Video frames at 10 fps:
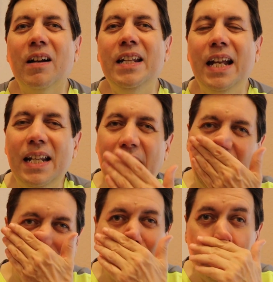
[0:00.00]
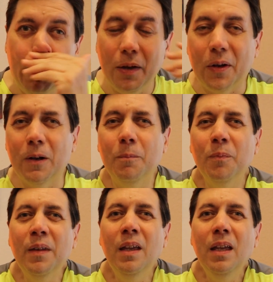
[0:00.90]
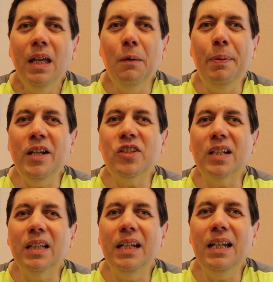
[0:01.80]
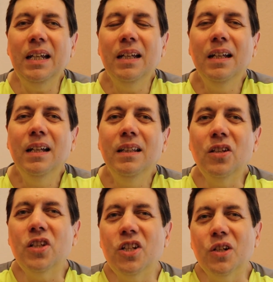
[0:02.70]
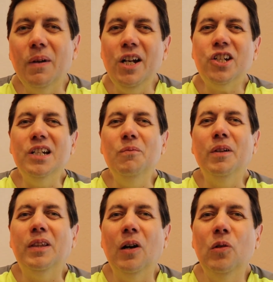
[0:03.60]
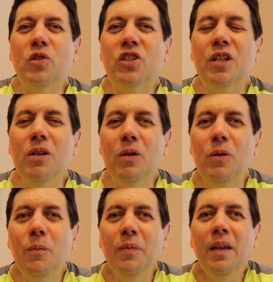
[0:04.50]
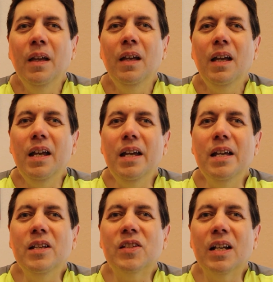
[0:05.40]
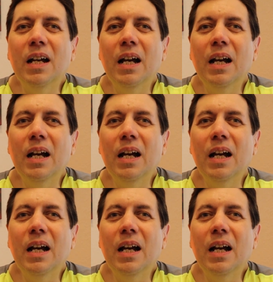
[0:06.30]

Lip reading: and then they had the mother. And basically, the situation with those two is